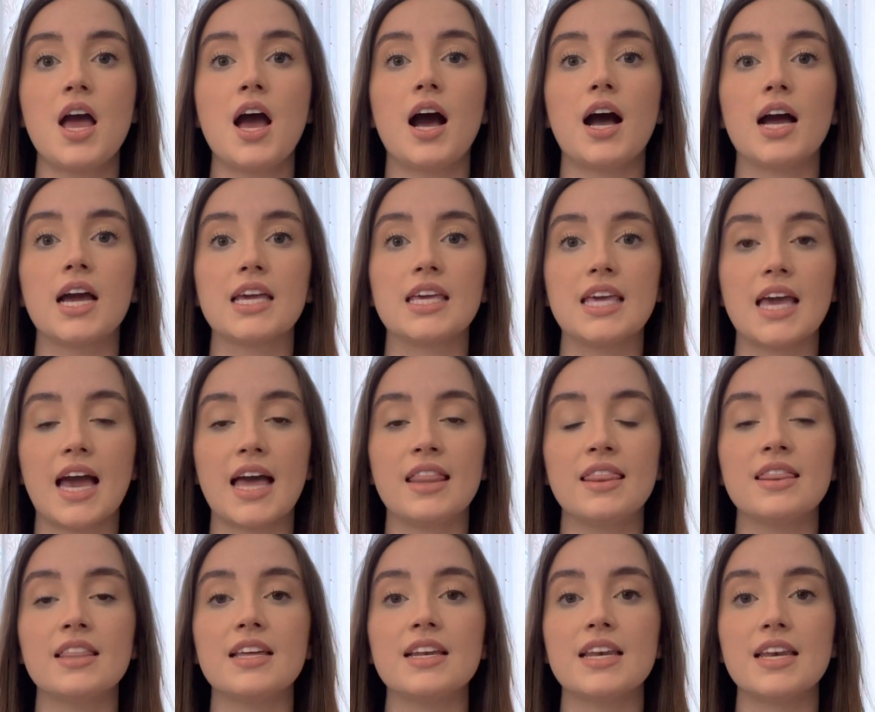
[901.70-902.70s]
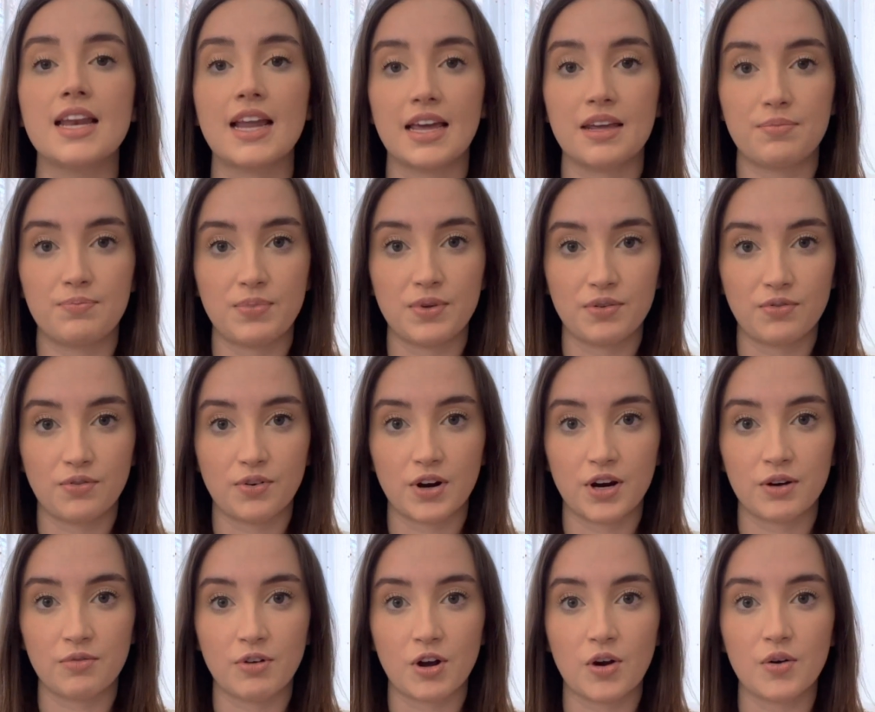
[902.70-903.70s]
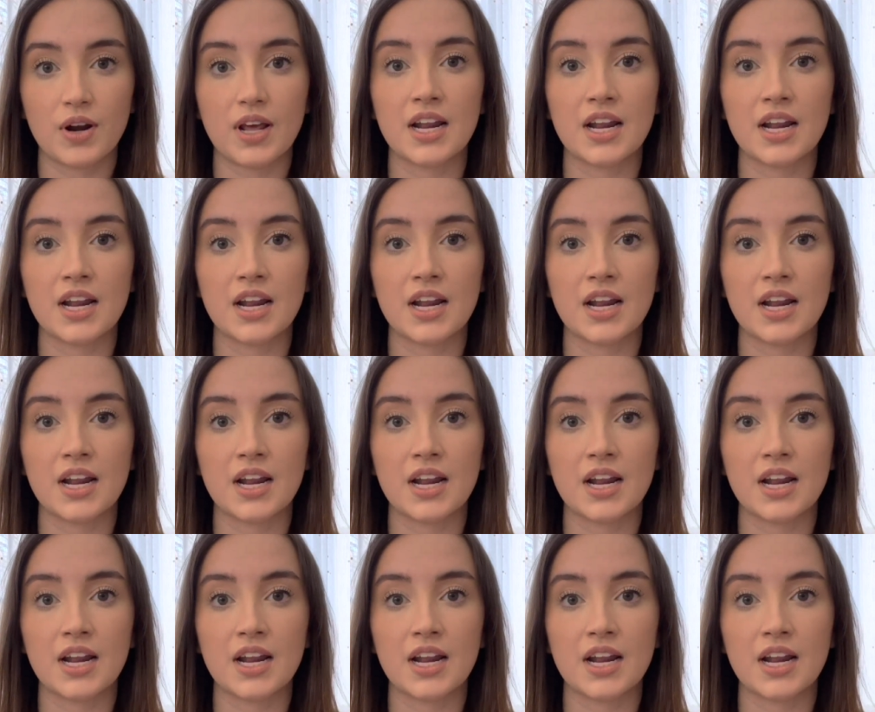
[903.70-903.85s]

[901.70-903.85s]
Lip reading: again the night before I wrote.